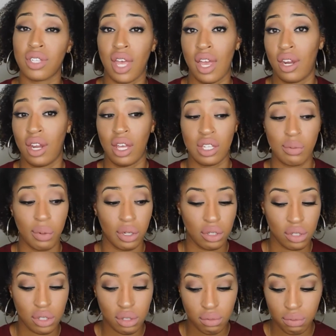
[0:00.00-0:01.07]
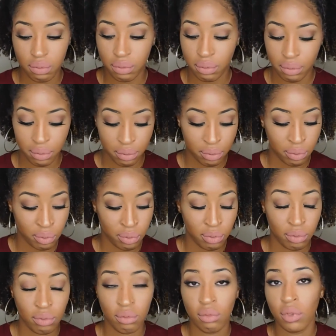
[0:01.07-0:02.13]
and experts.
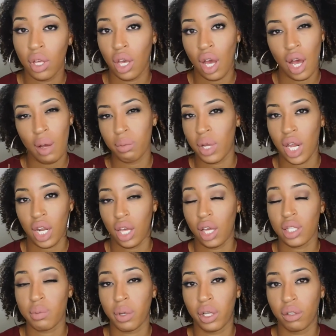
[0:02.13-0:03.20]
I'm not an expert.